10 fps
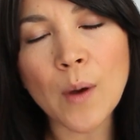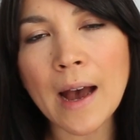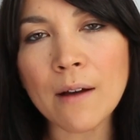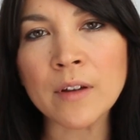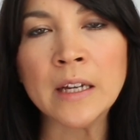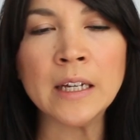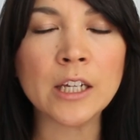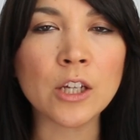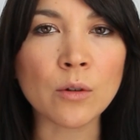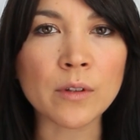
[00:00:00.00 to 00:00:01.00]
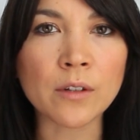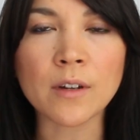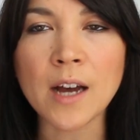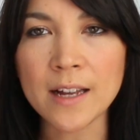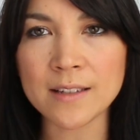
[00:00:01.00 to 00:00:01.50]
you have, little
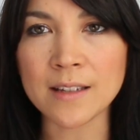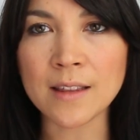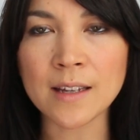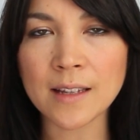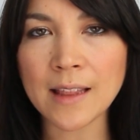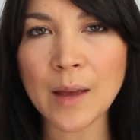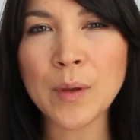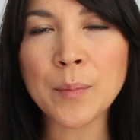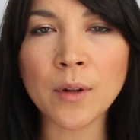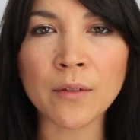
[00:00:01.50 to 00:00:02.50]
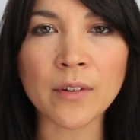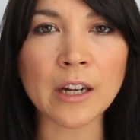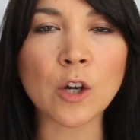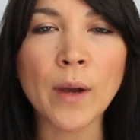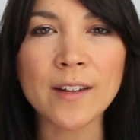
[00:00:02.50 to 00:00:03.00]
cuts and things like that, people are
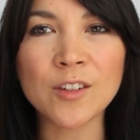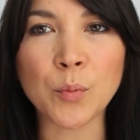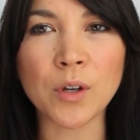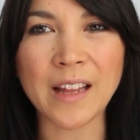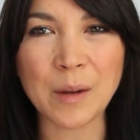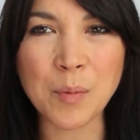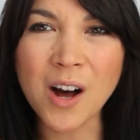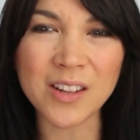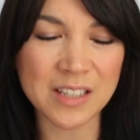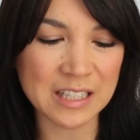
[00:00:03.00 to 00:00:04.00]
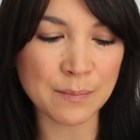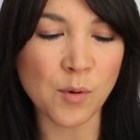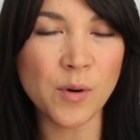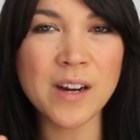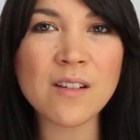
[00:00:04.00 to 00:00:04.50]
very quick to put like
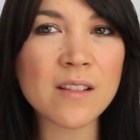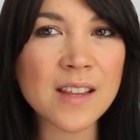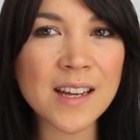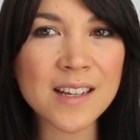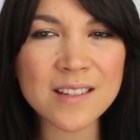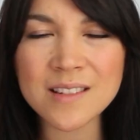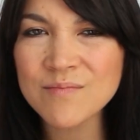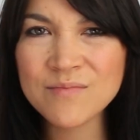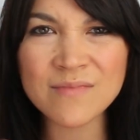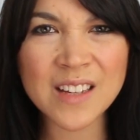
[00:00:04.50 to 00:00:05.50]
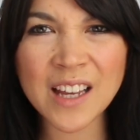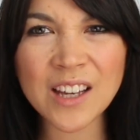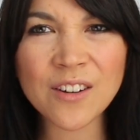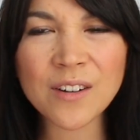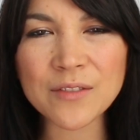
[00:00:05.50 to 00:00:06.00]
polysporin on things.
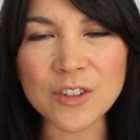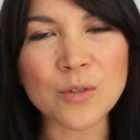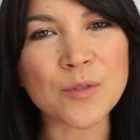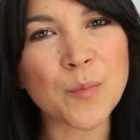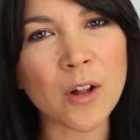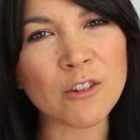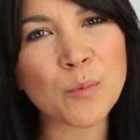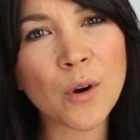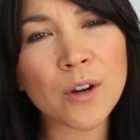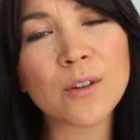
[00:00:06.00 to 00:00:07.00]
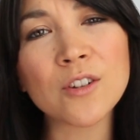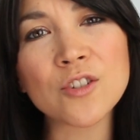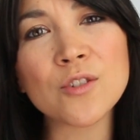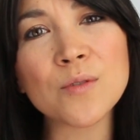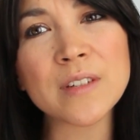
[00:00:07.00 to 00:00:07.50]
You don't have to use polysporin, you can
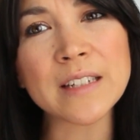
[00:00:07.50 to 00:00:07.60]
just use